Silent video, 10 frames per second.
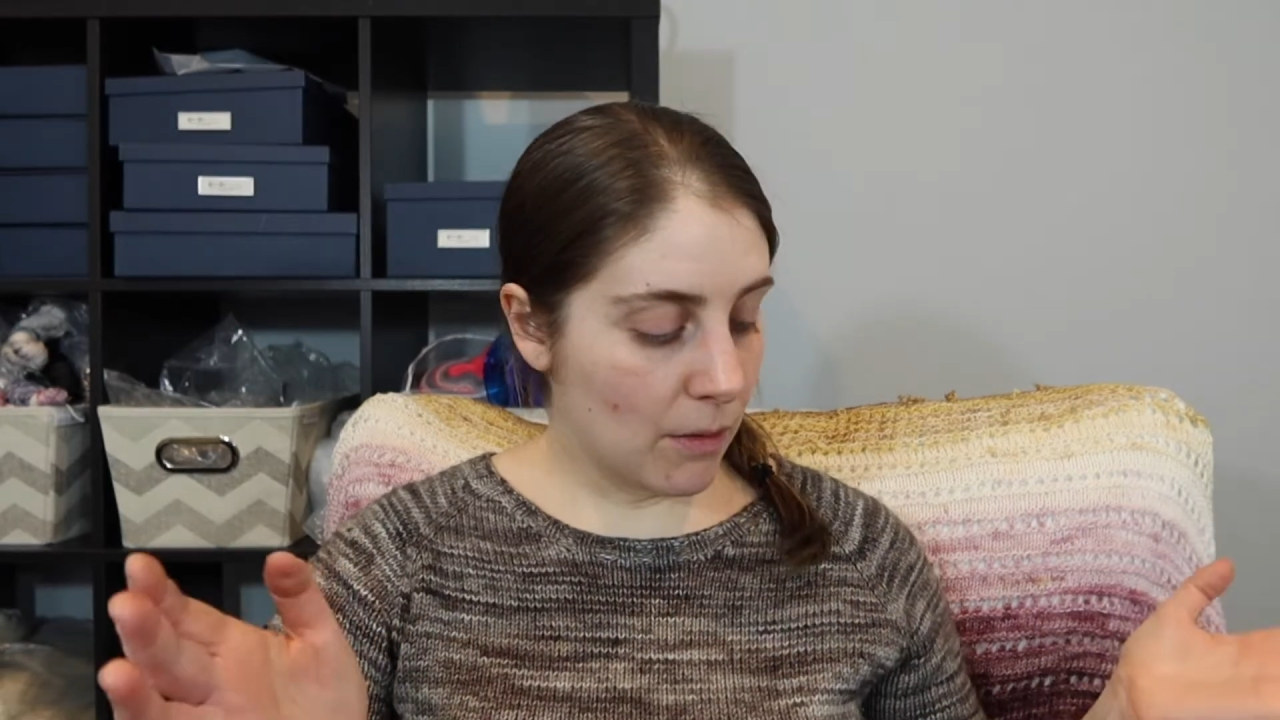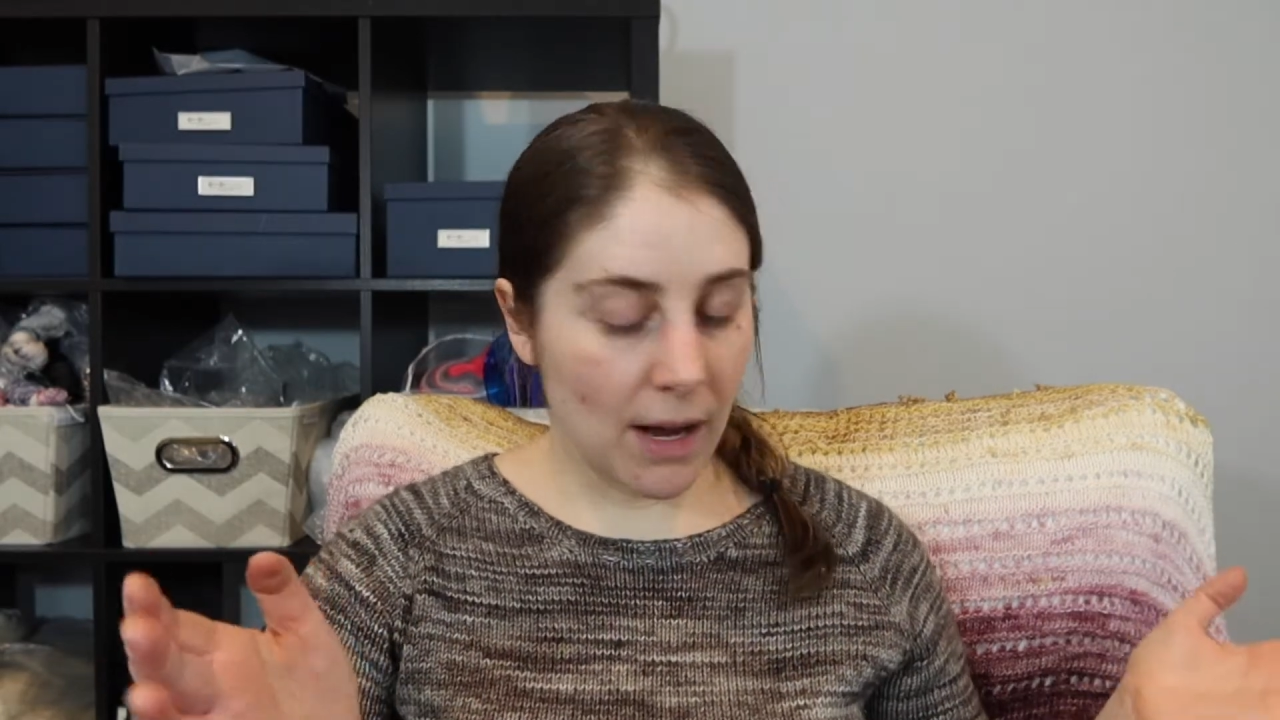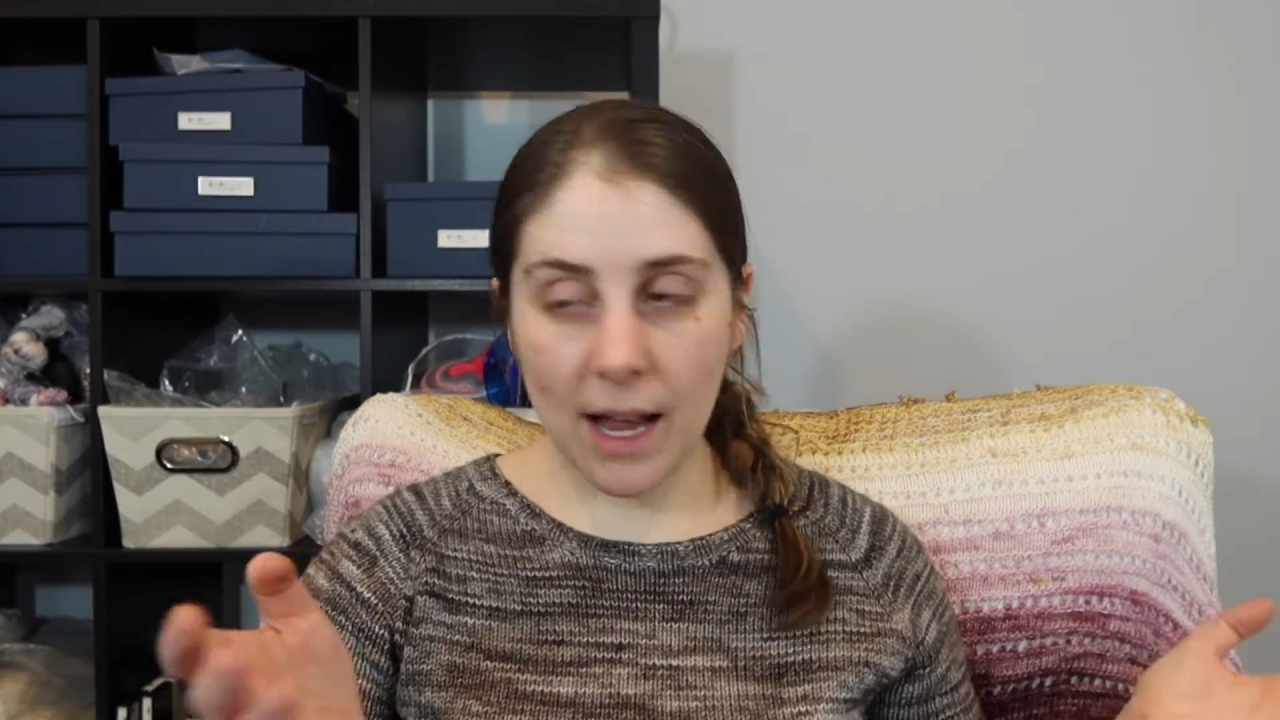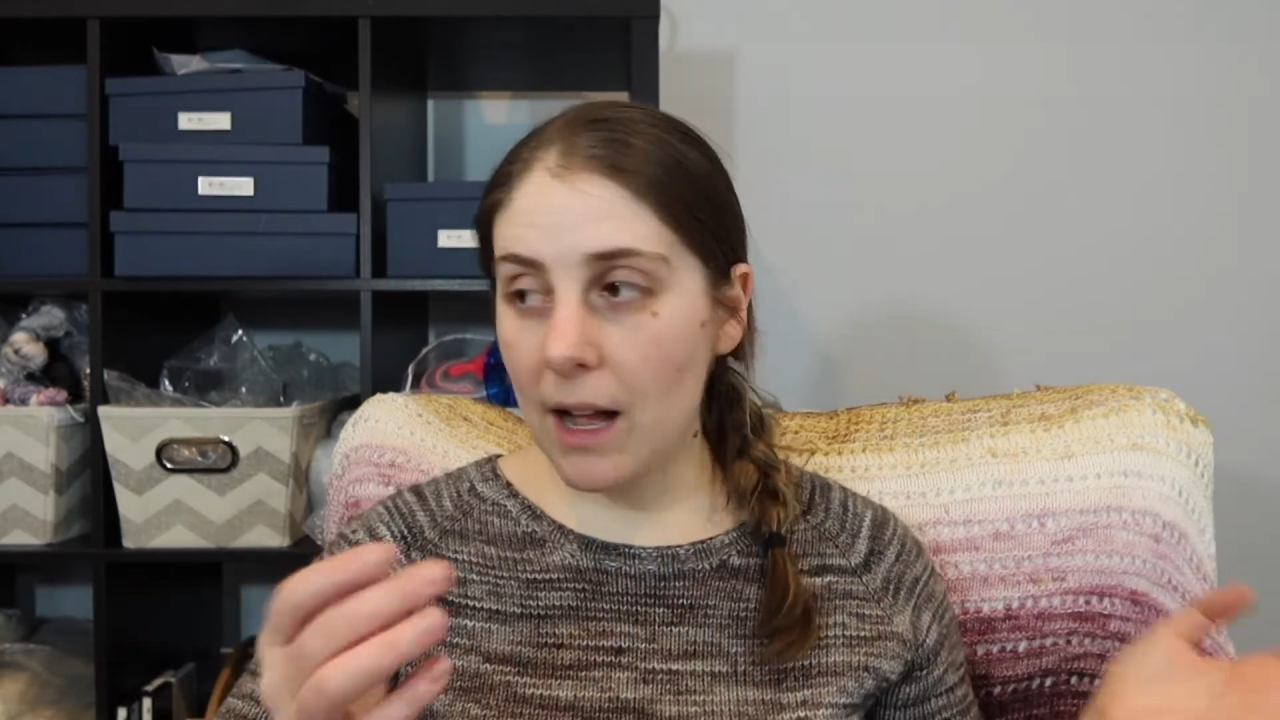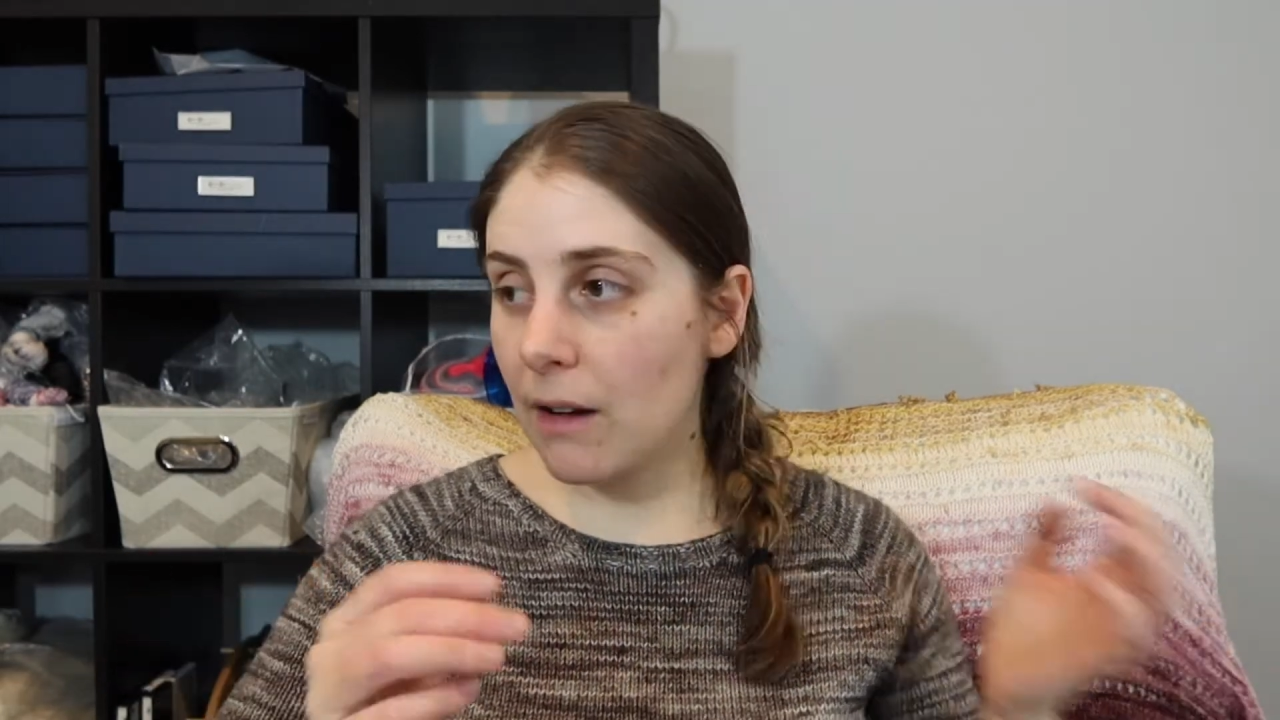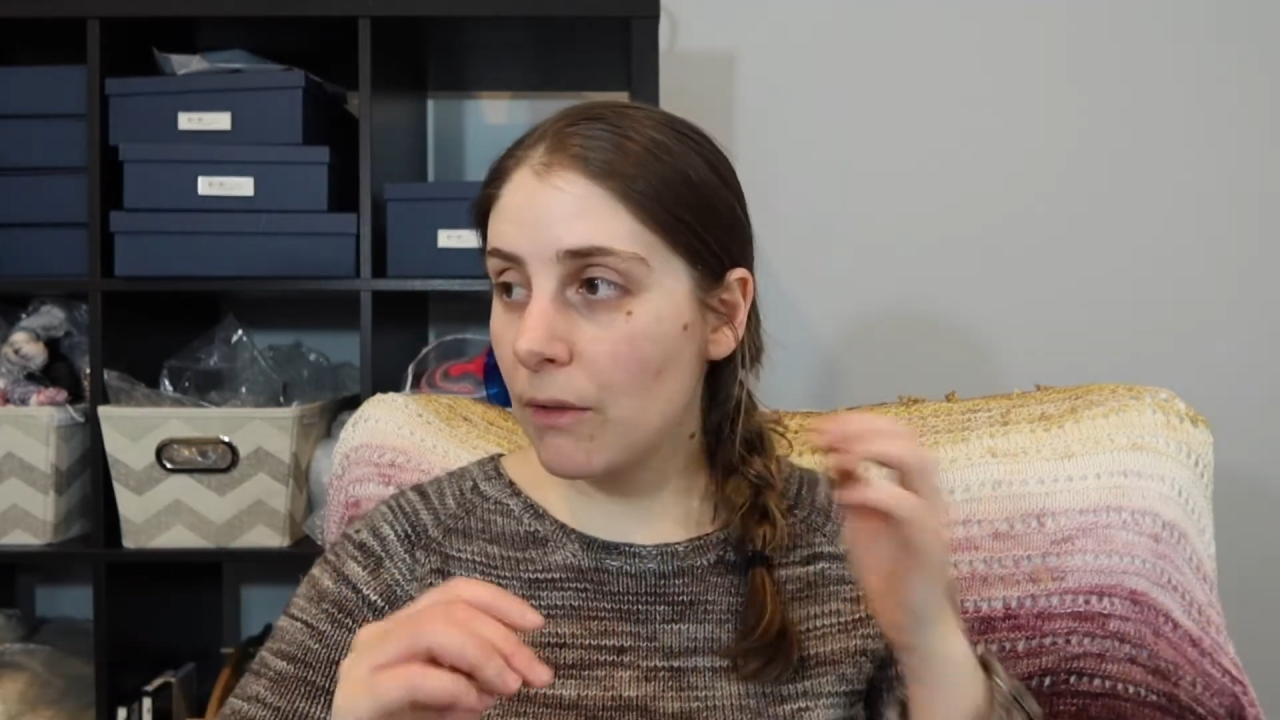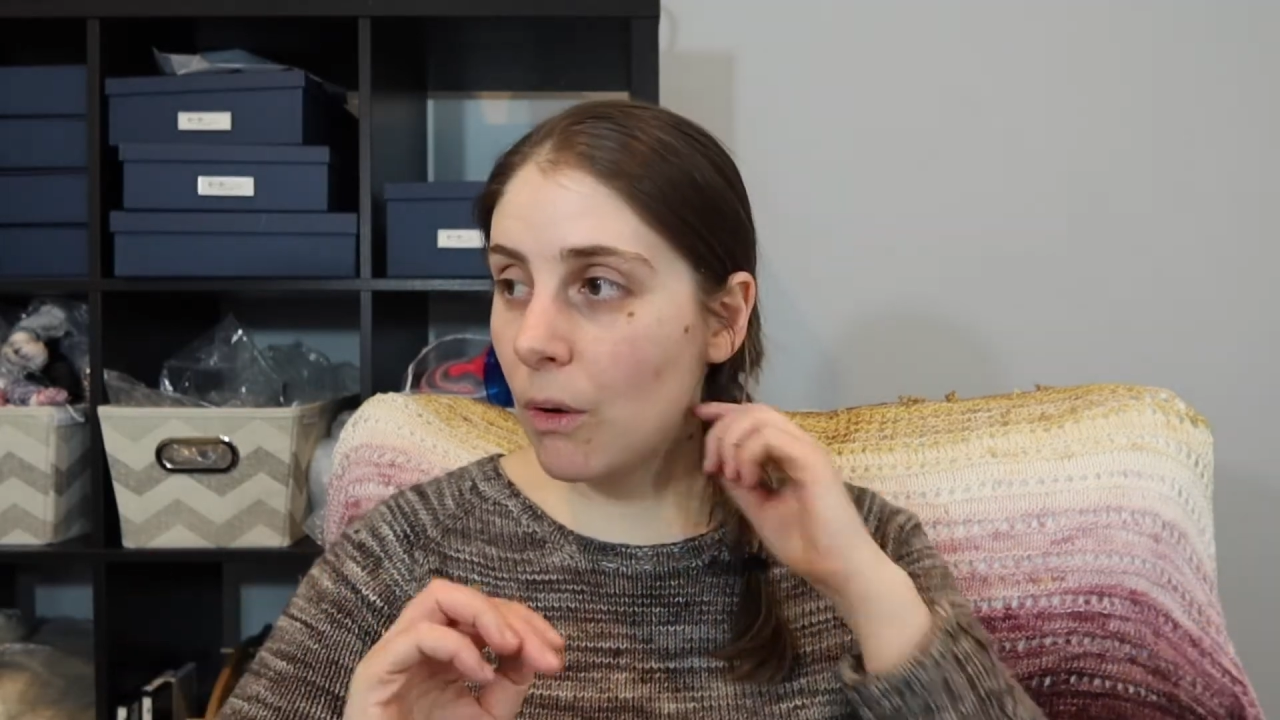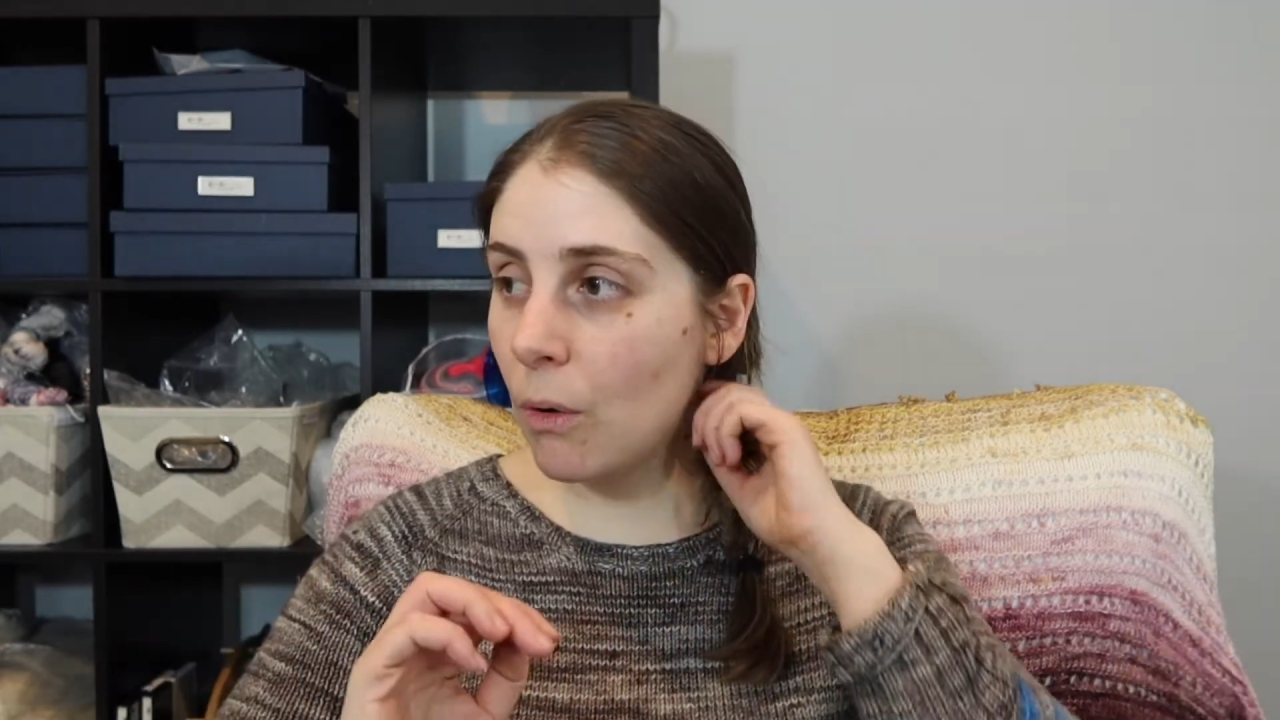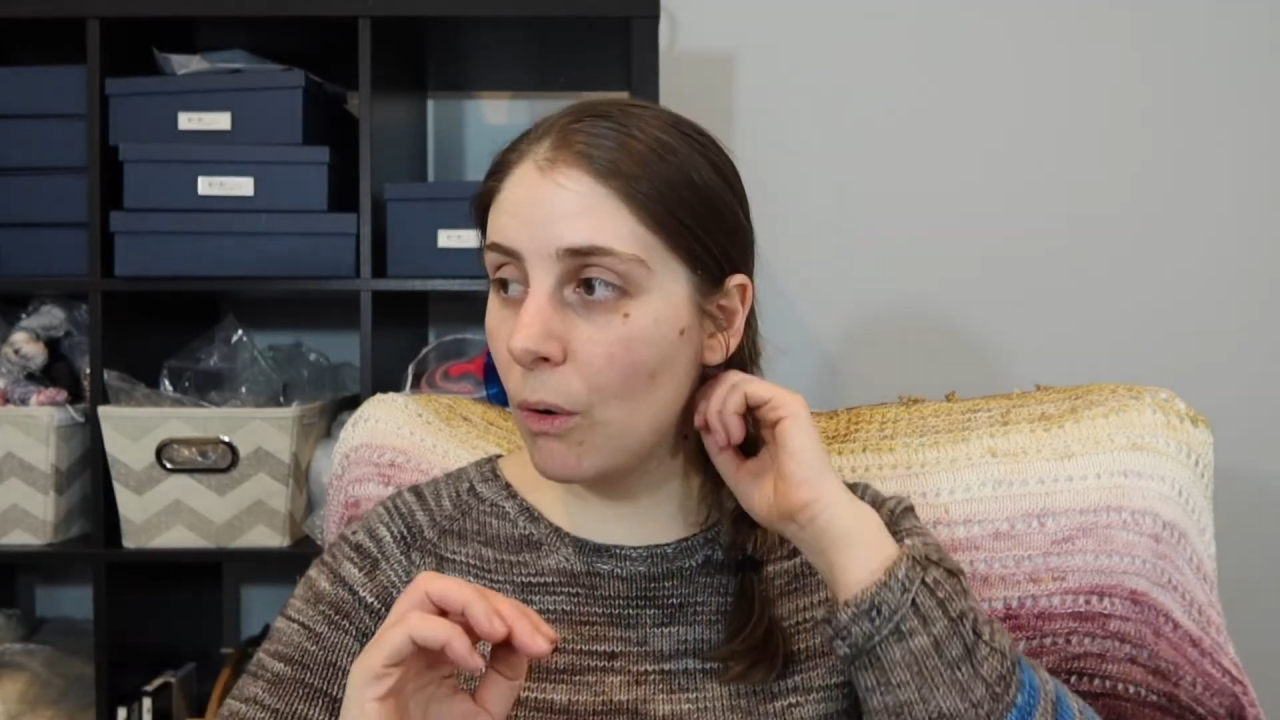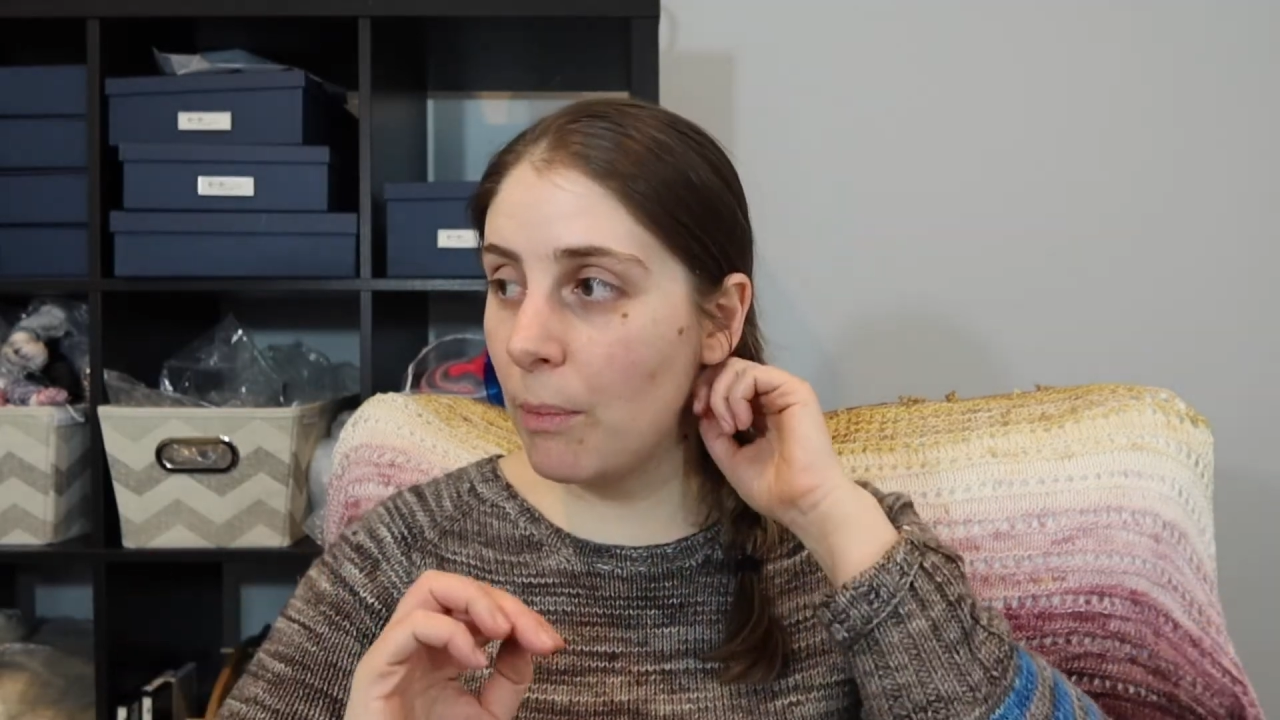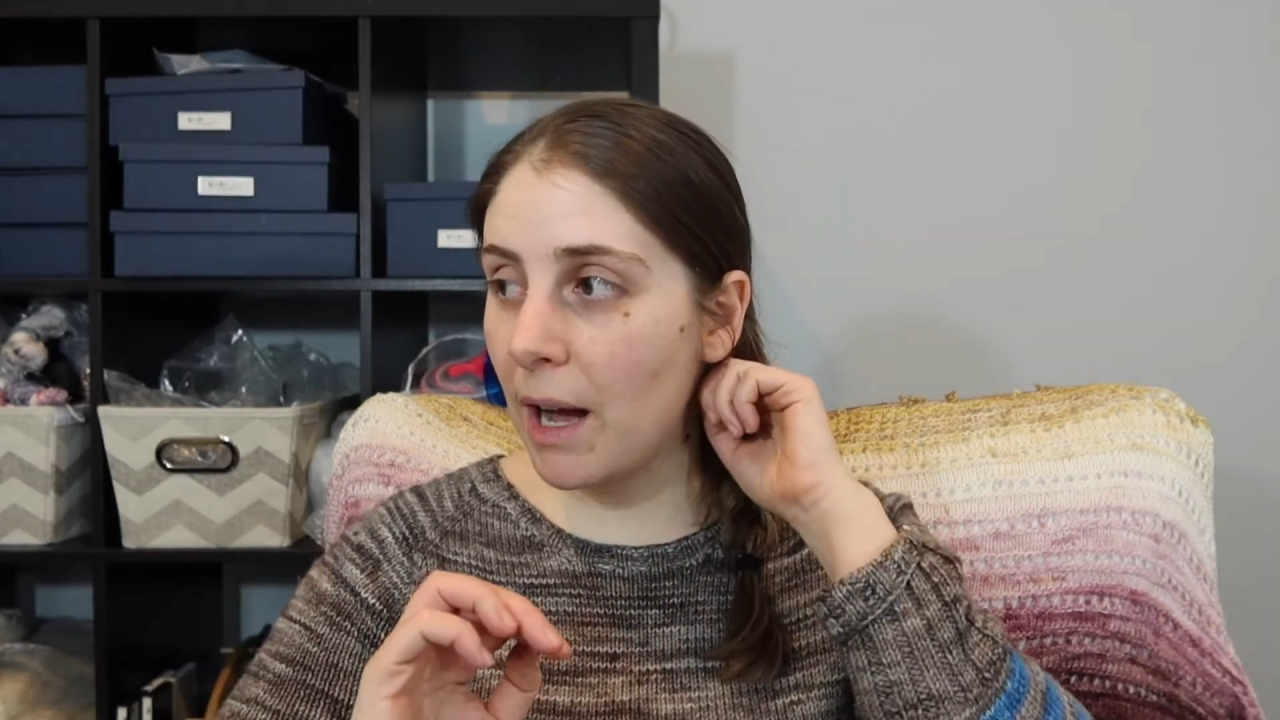I have a whole